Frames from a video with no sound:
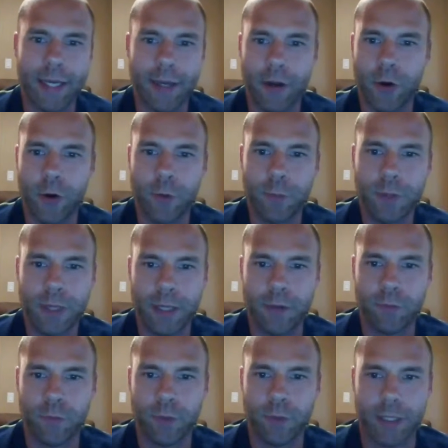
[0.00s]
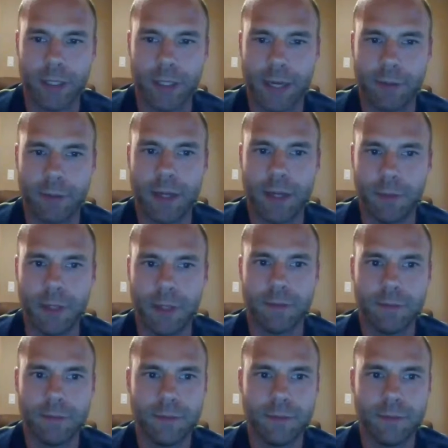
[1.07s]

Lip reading: hit home and really kind of made me